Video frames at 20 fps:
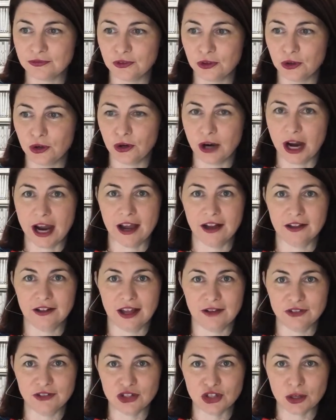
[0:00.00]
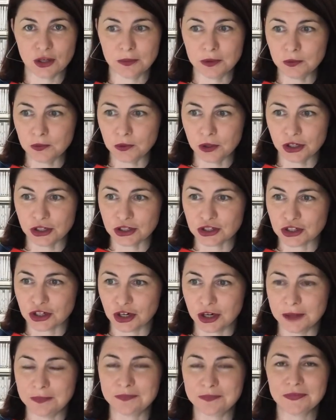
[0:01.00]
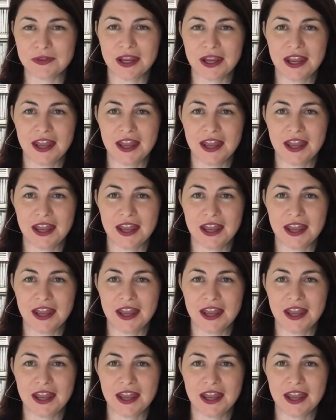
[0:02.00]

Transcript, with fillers: for our Love It Chop It workshop